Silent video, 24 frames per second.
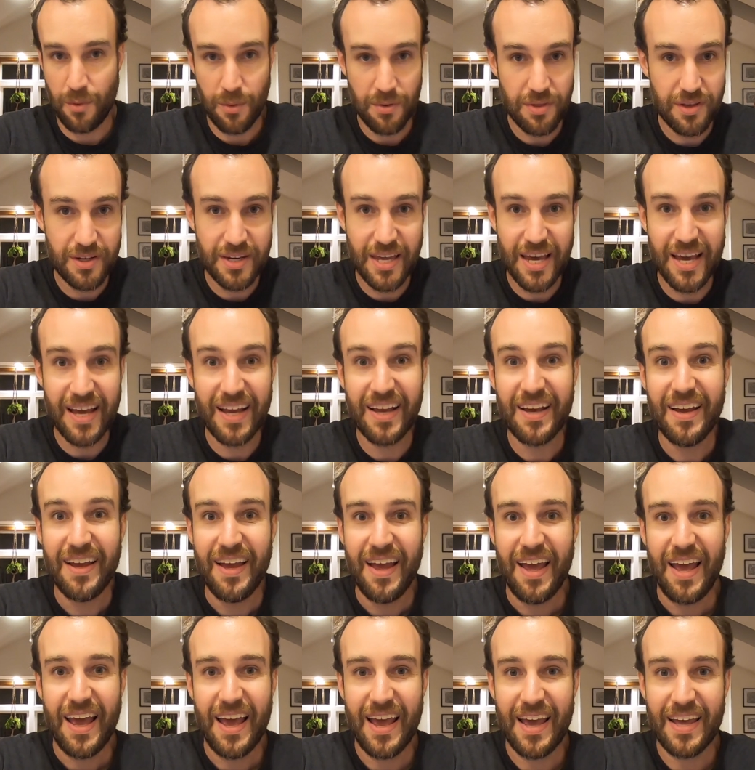the day.
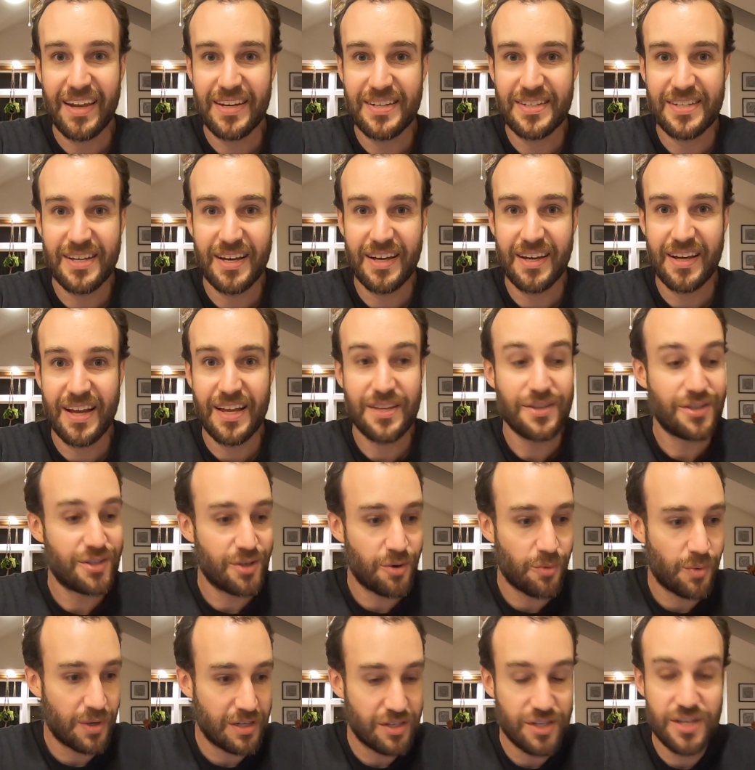And so
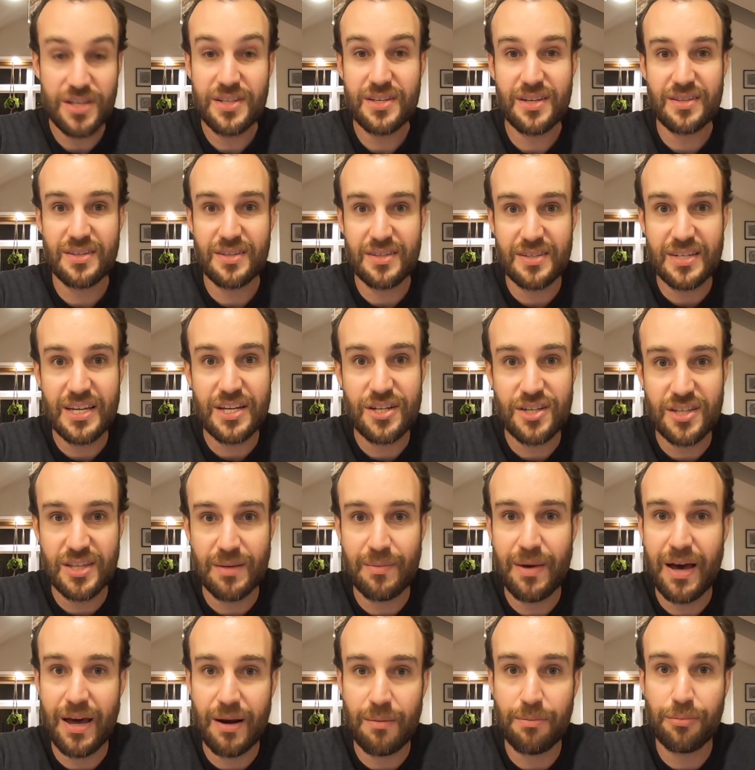when Jesus is teaching them
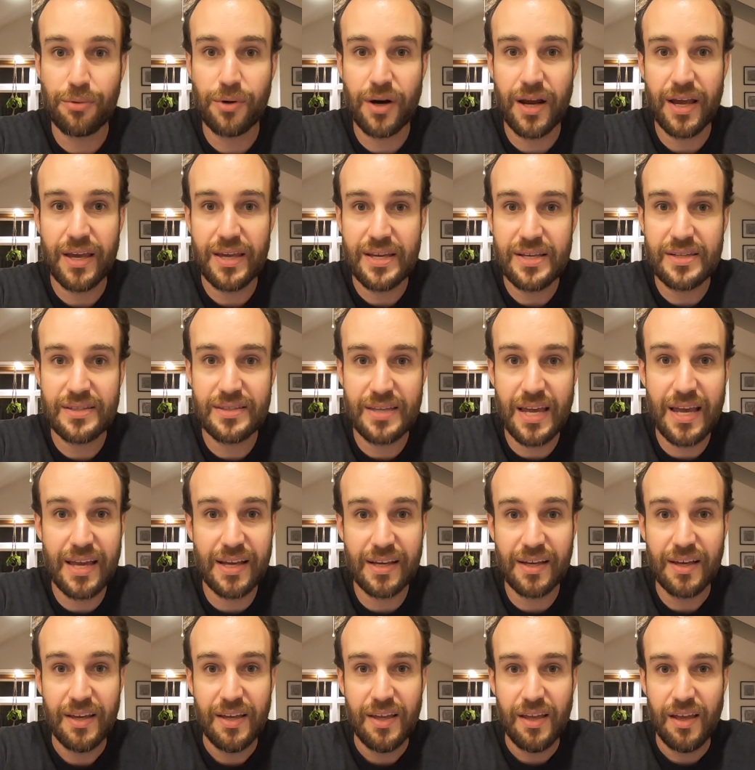how to pray, he's
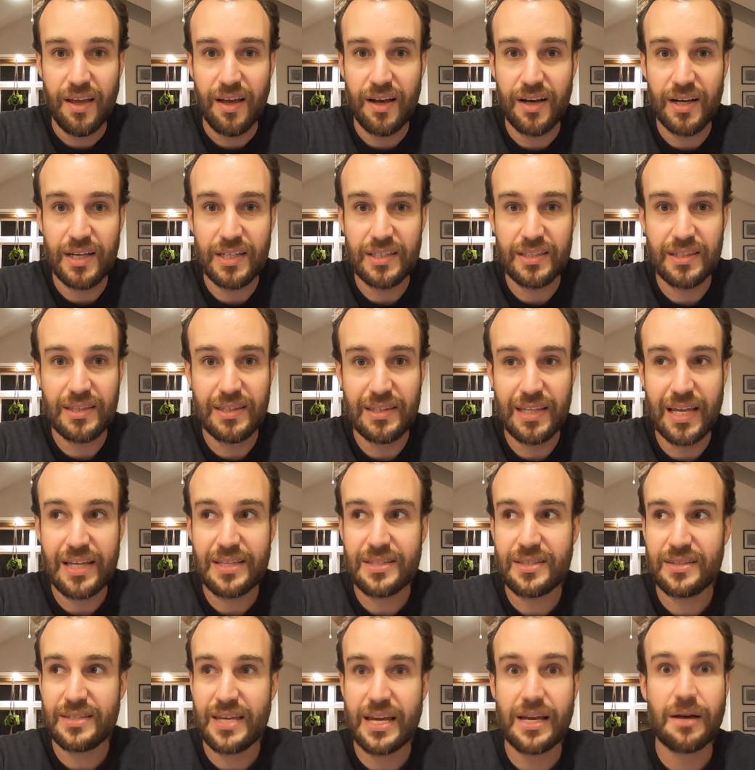saying,
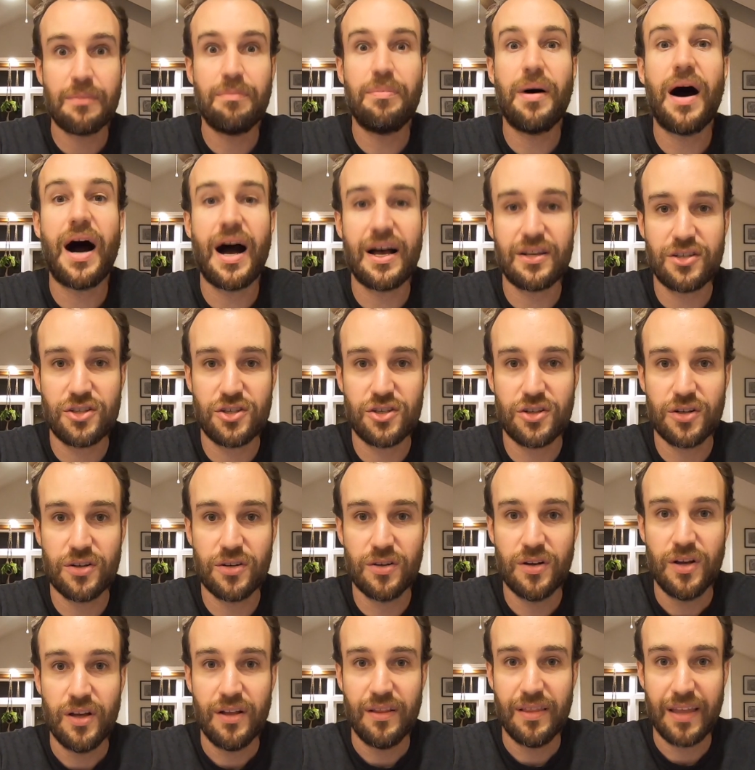let's take a posture
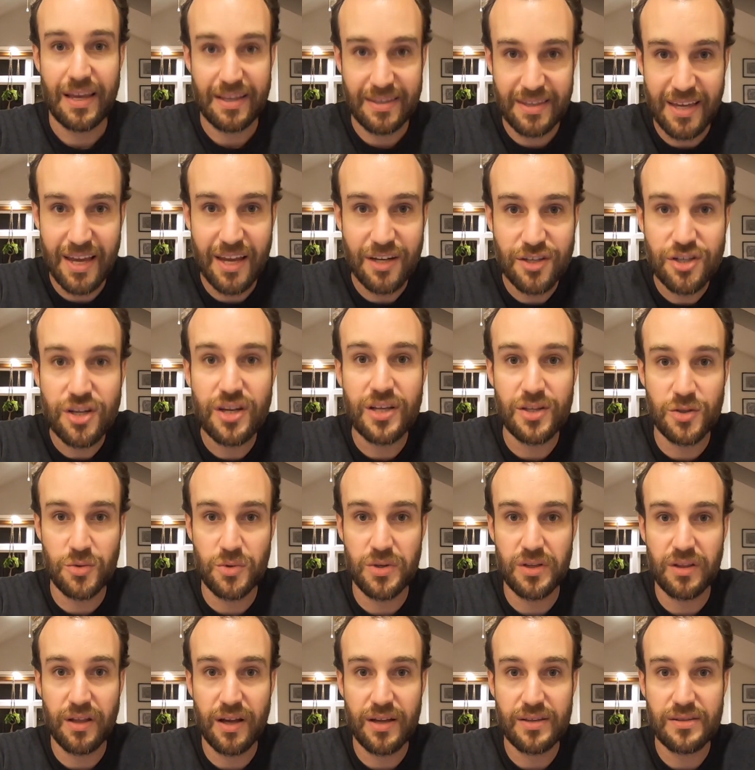like the ancient
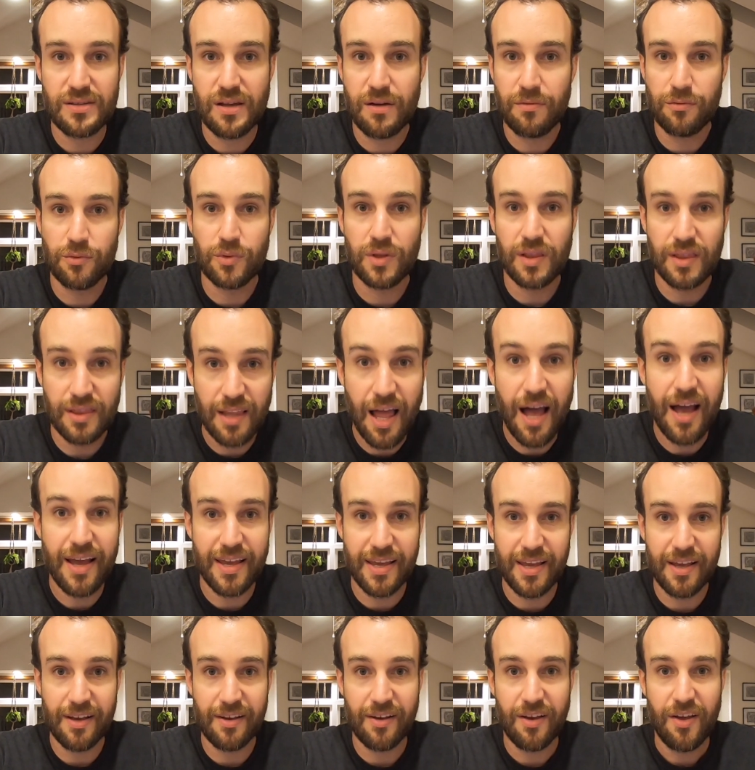Israelites of
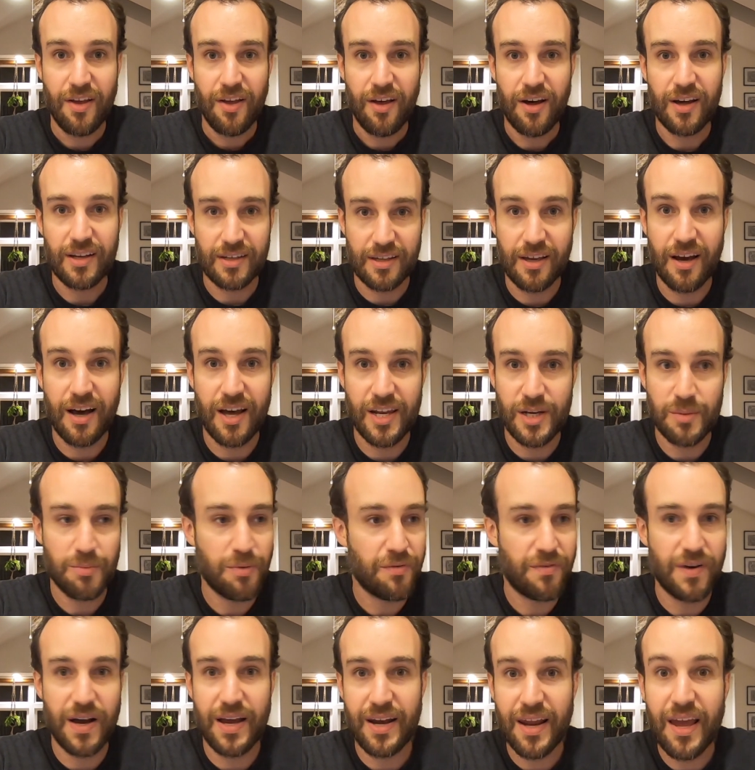relying on God to
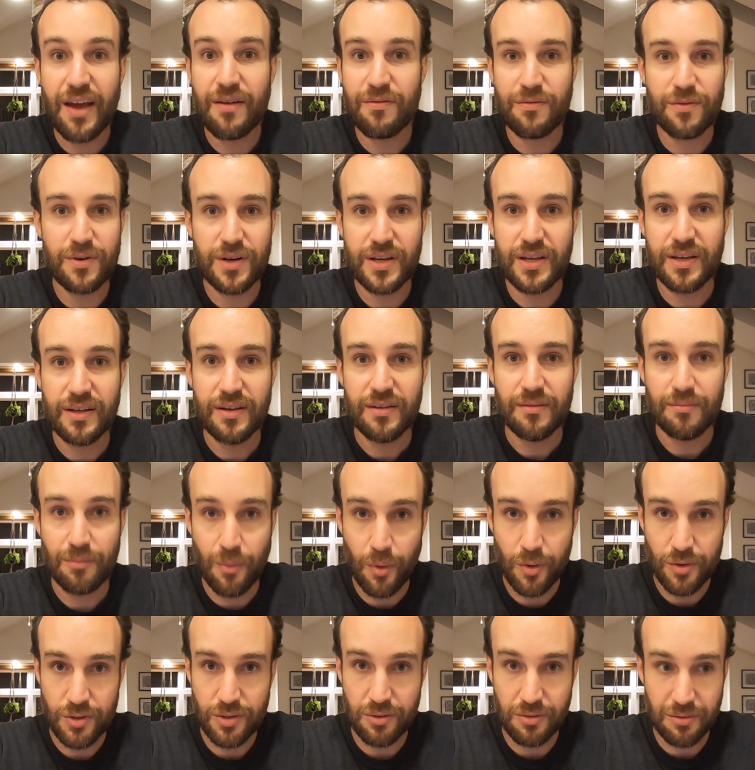provide every
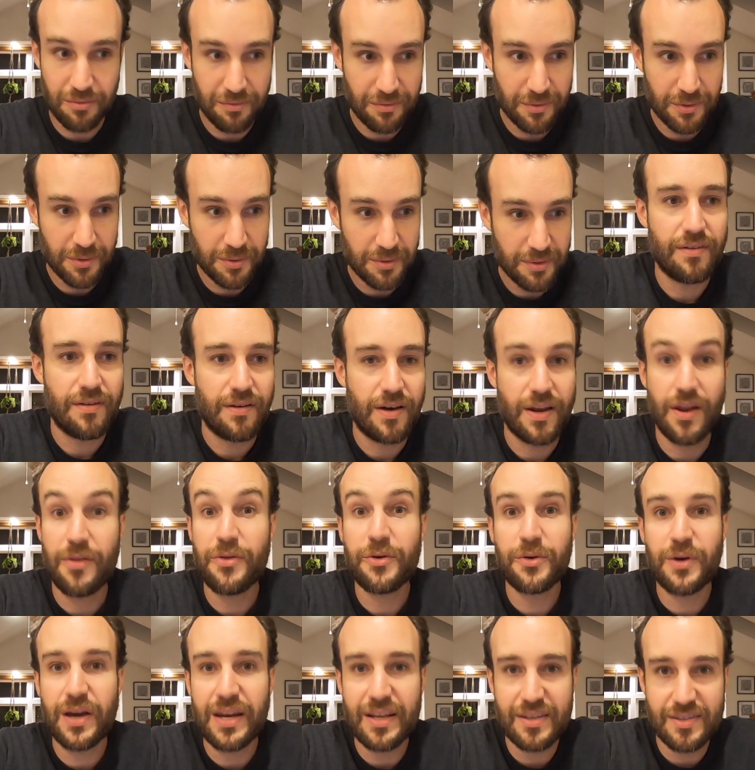morsel of food.
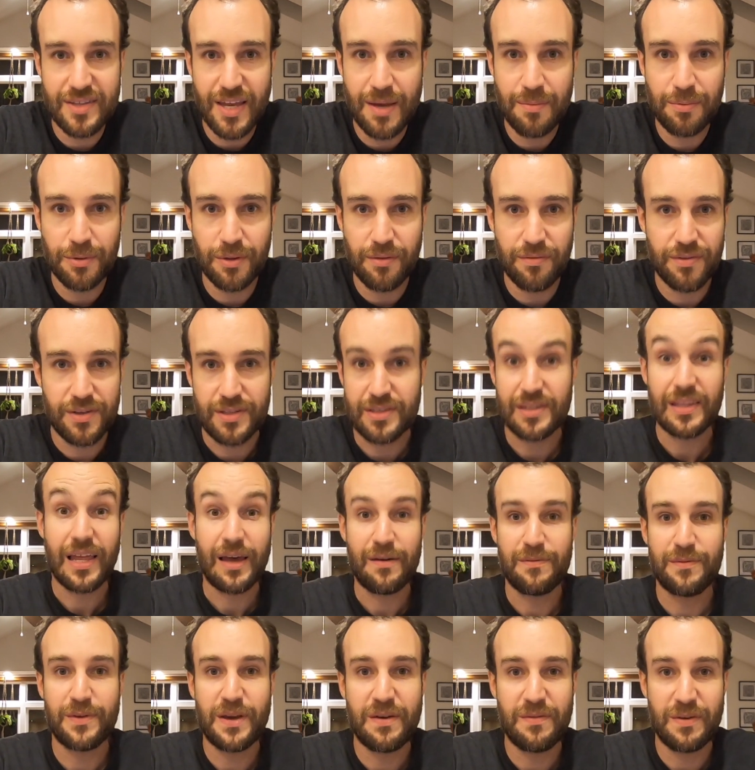Another great example of this
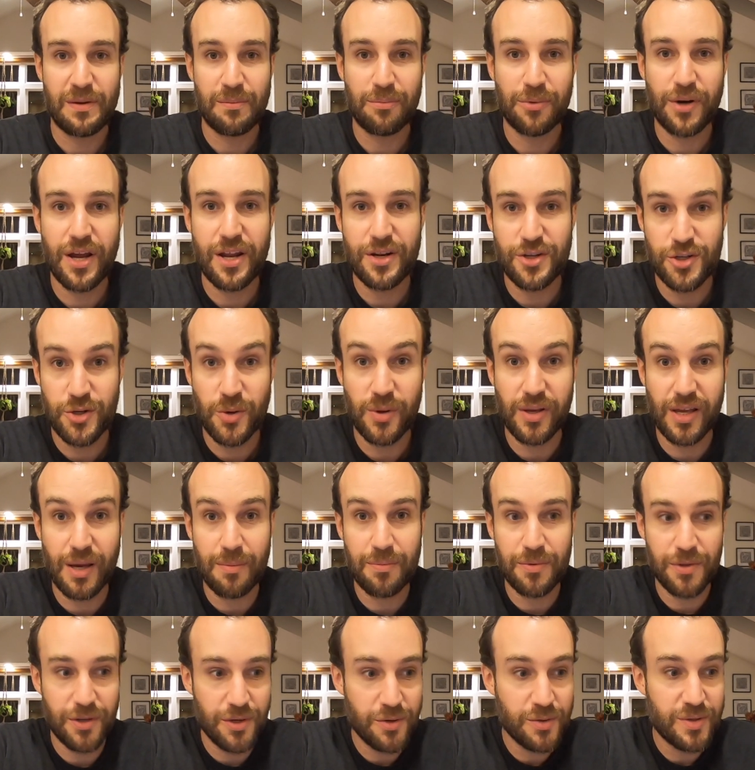life-giving bread showing
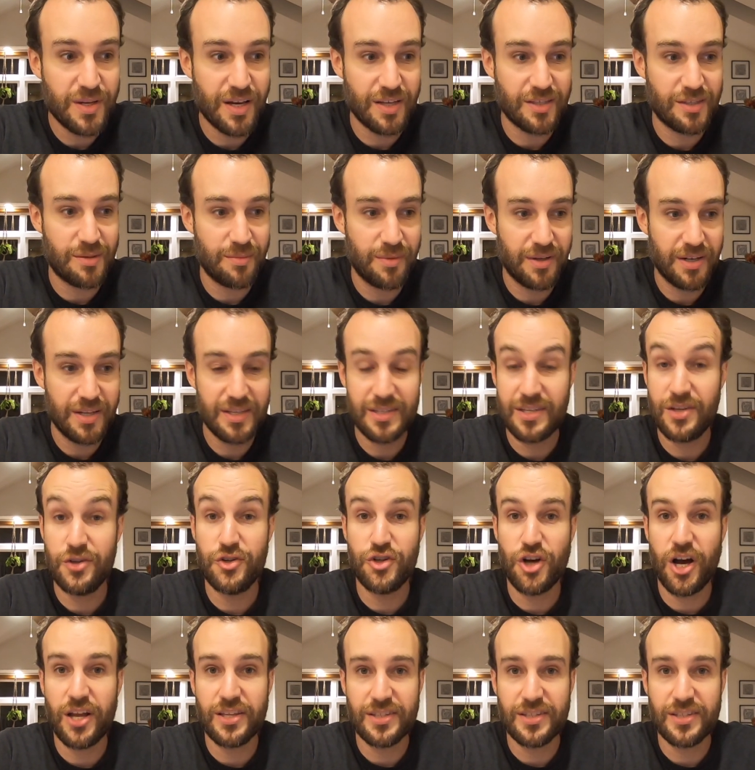up in the New Testament is in John